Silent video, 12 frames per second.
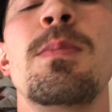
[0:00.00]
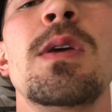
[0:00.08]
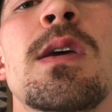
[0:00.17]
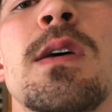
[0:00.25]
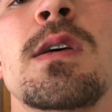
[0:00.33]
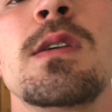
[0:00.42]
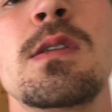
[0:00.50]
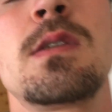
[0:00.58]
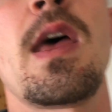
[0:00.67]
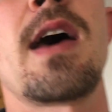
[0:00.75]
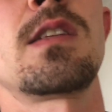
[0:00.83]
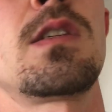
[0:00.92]
because
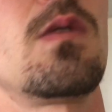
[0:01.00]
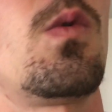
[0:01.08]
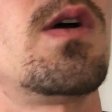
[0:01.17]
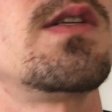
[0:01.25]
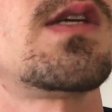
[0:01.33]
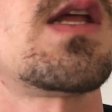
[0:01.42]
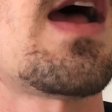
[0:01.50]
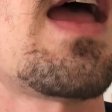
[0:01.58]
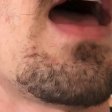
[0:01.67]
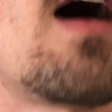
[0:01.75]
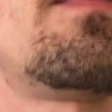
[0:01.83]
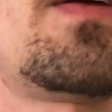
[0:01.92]
that's the ones that I
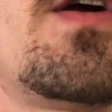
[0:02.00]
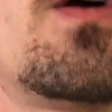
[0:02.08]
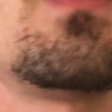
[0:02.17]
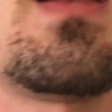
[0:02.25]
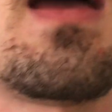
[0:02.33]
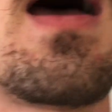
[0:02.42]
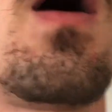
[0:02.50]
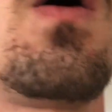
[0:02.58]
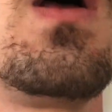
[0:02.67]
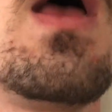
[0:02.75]
have here now.